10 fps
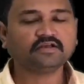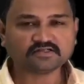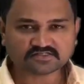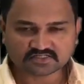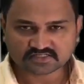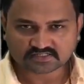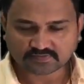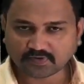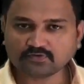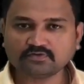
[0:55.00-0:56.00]
let us discuss
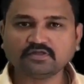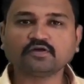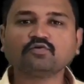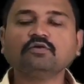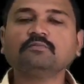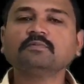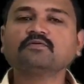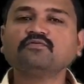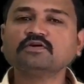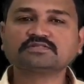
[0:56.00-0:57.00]
about the rule number
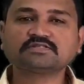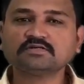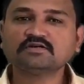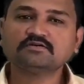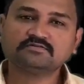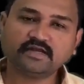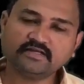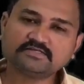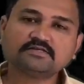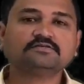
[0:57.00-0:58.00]
first, that
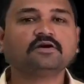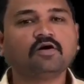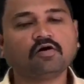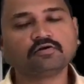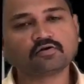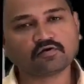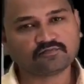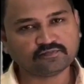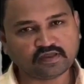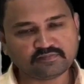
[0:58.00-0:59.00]
is the order
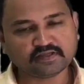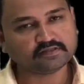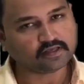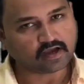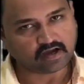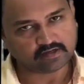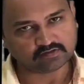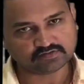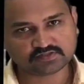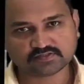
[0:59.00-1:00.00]
of naming the
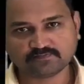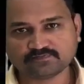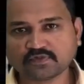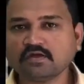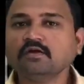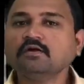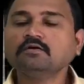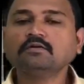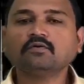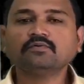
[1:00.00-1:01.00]
ions.
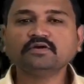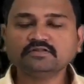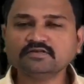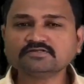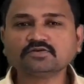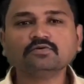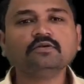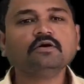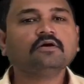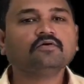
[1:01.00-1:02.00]
Now in this rule
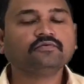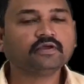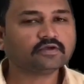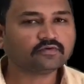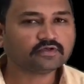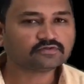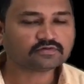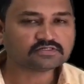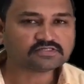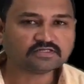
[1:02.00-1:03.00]
we are going to
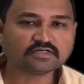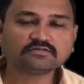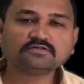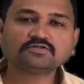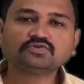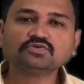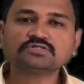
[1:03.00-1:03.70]
consider the two